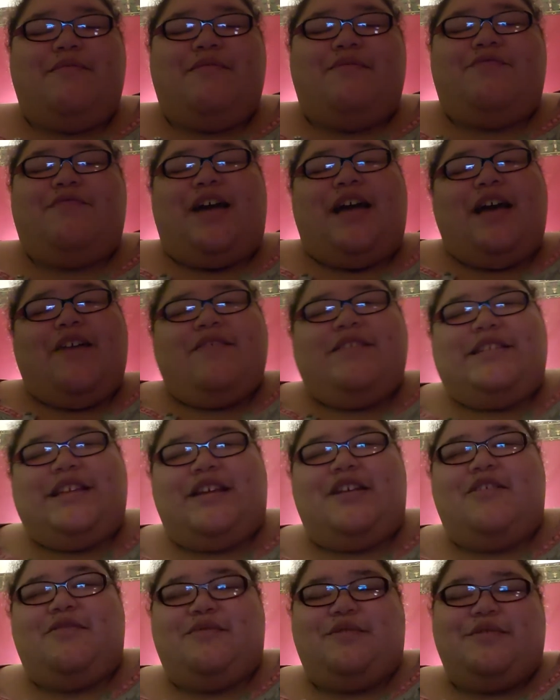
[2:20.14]
if I have a
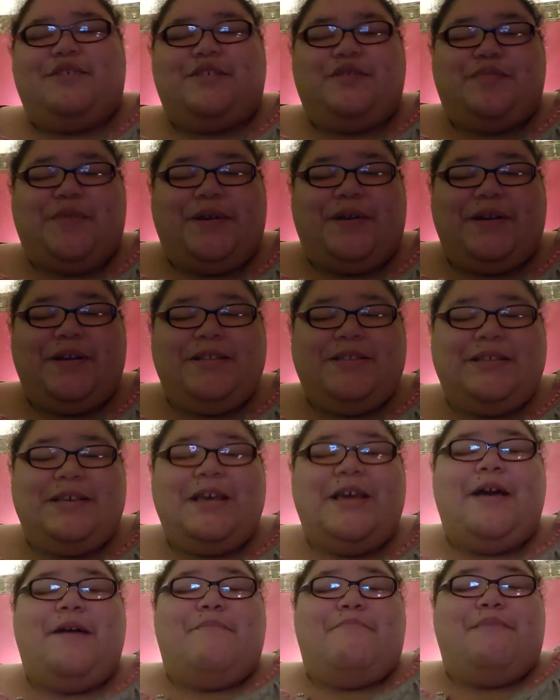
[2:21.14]
terrible experience,
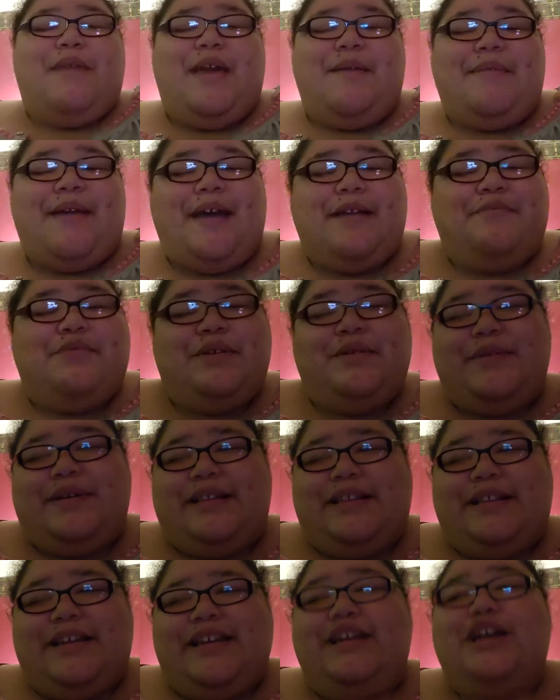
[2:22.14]
maybe I'd be
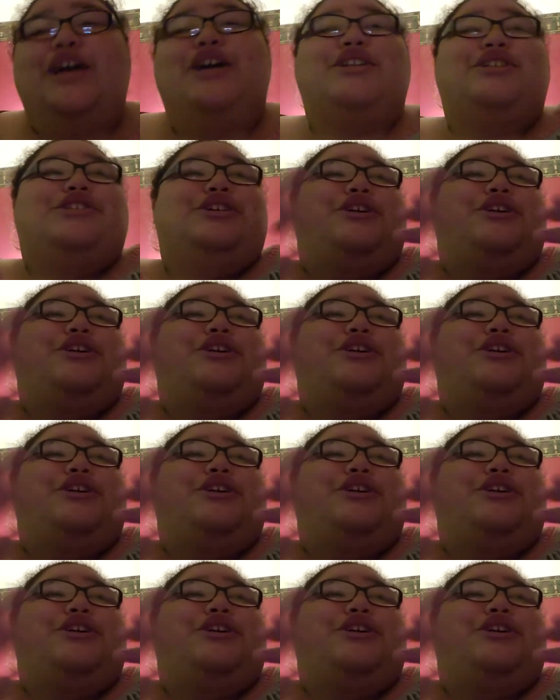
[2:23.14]
willing to